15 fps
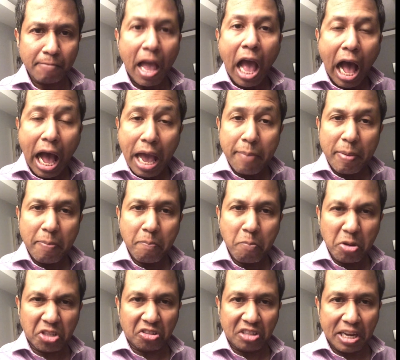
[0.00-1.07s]
I am a
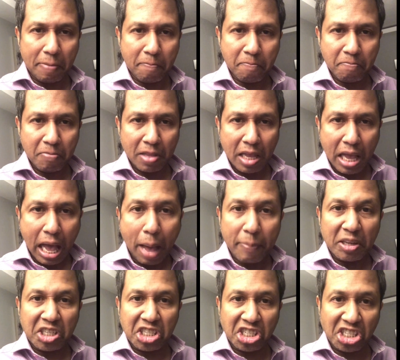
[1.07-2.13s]
Muslim. I'm
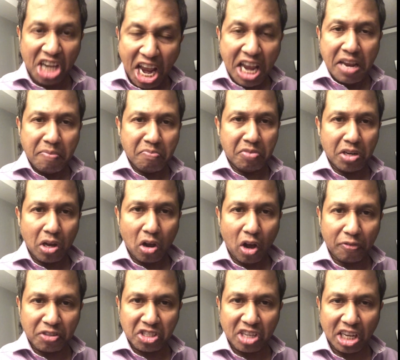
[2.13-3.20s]
ashamed of
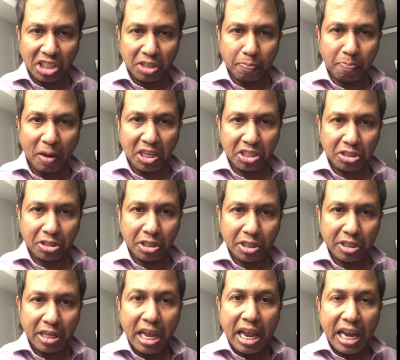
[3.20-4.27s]
such
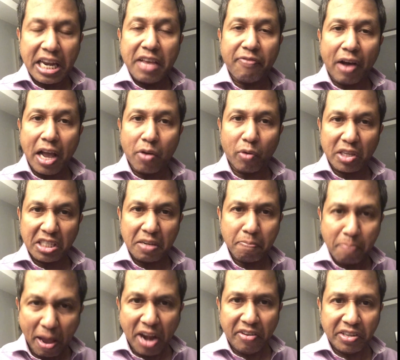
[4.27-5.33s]
bastards. And if I was in
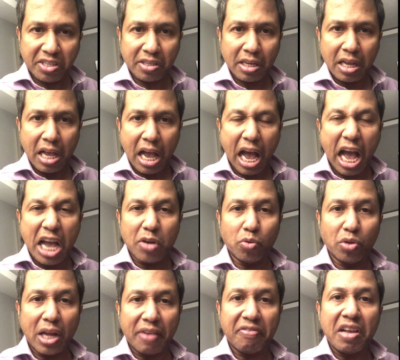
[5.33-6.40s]
Paris, I would
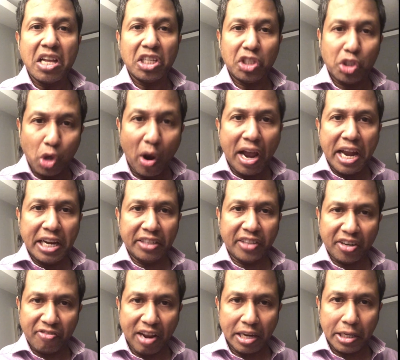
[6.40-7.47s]
have joined the
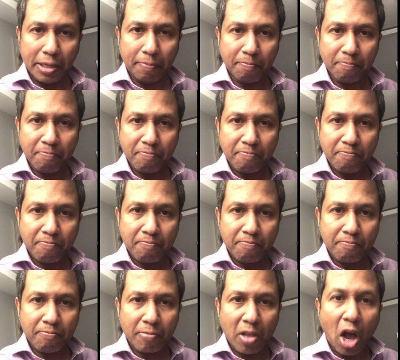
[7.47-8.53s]
rally
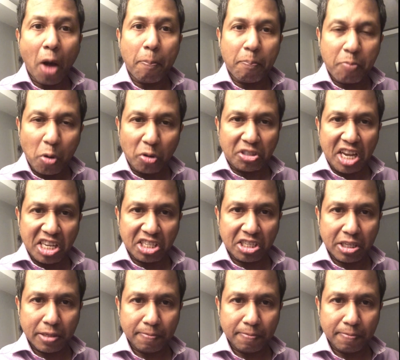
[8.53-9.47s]
of protest